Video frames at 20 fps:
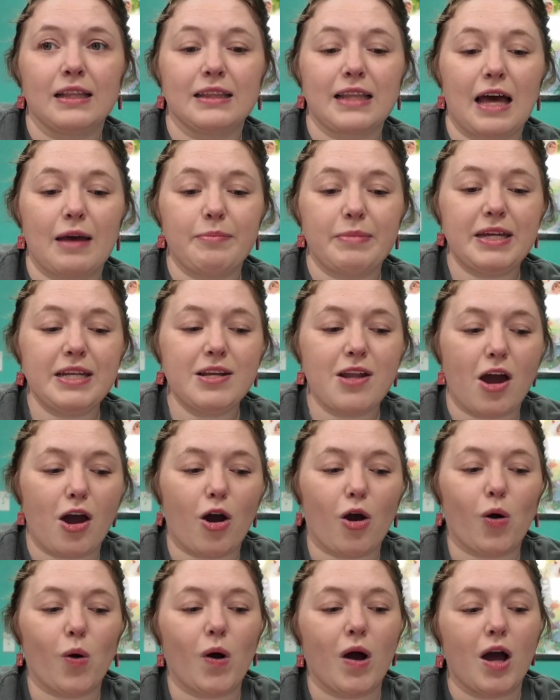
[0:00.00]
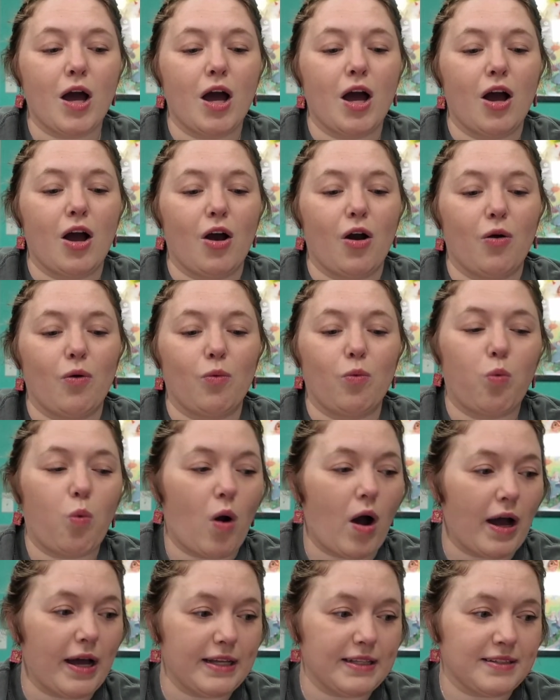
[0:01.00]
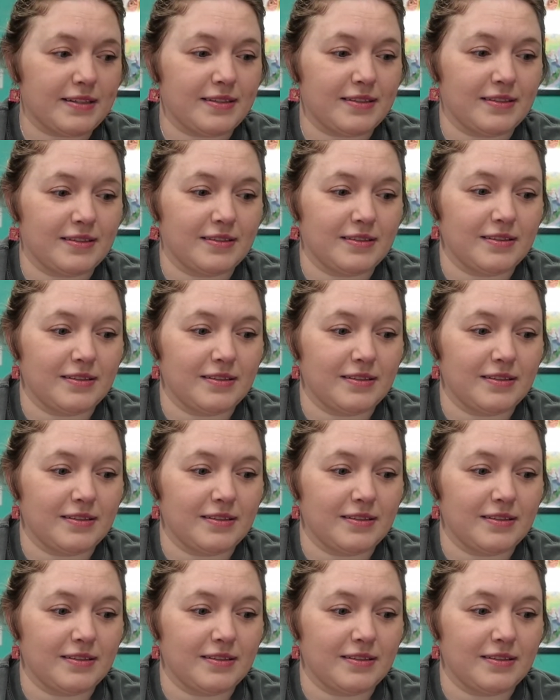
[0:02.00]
let me know what